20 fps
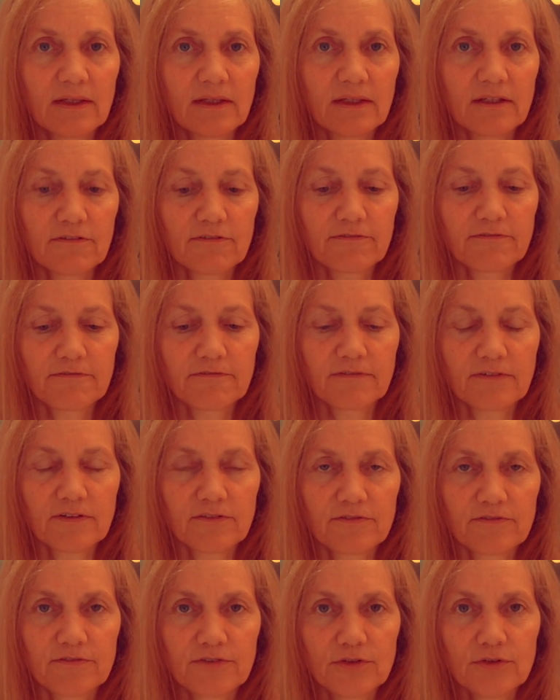if
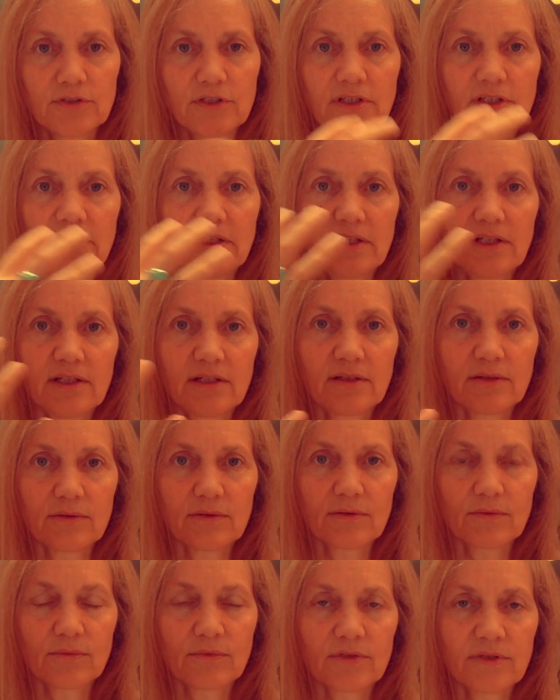food and
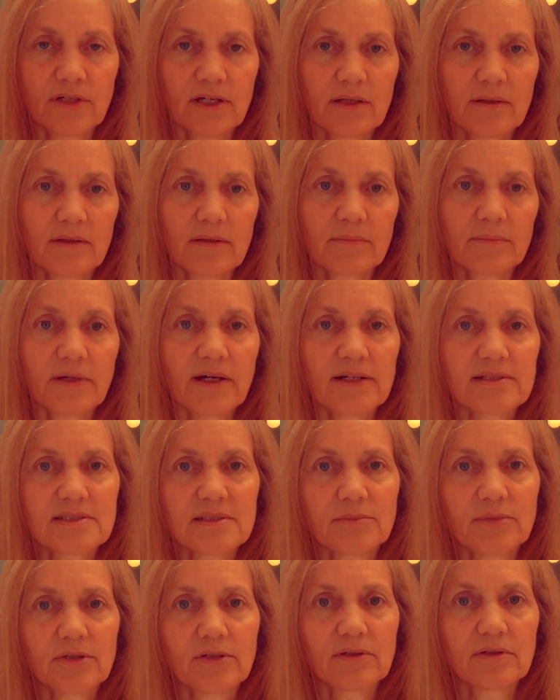eating were not
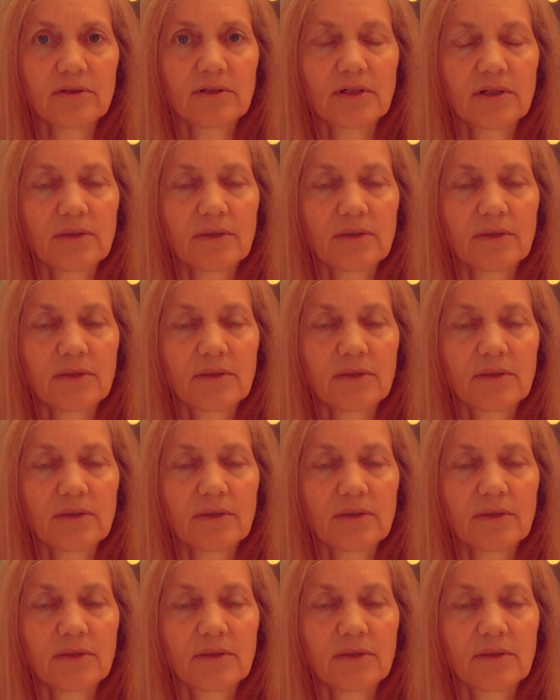possible?